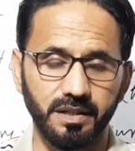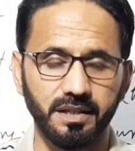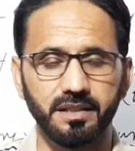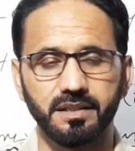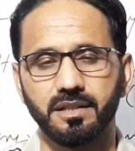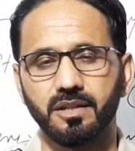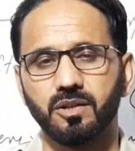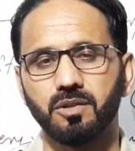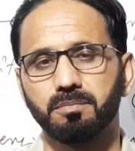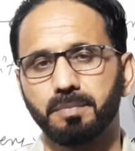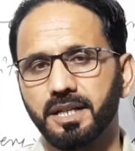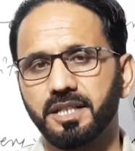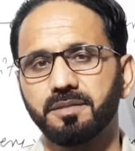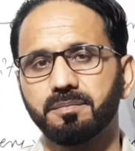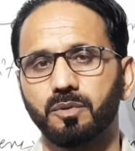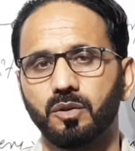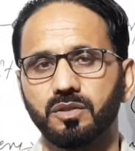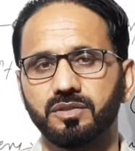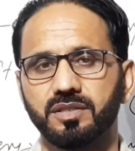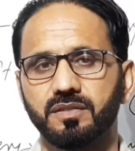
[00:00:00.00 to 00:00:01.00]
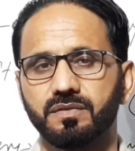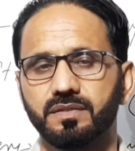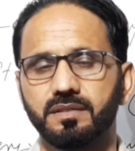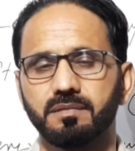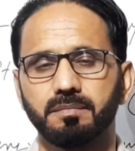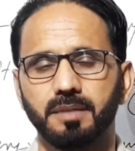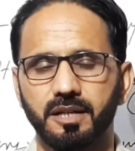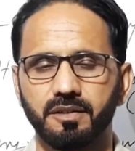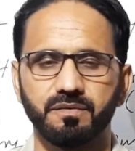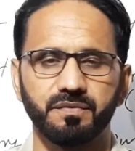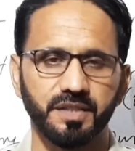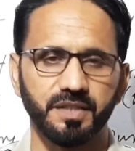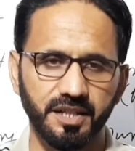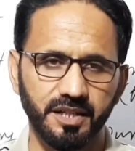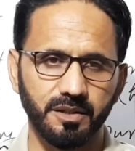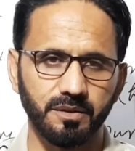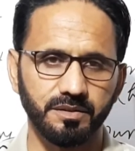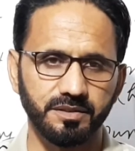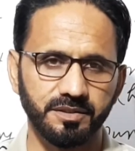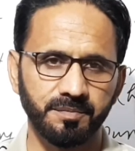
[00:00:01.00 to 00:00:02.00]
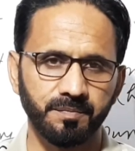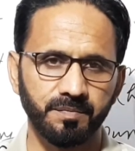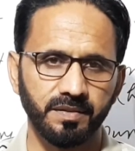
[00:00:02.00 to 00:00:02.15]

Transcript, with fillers: in the comment box of my videos.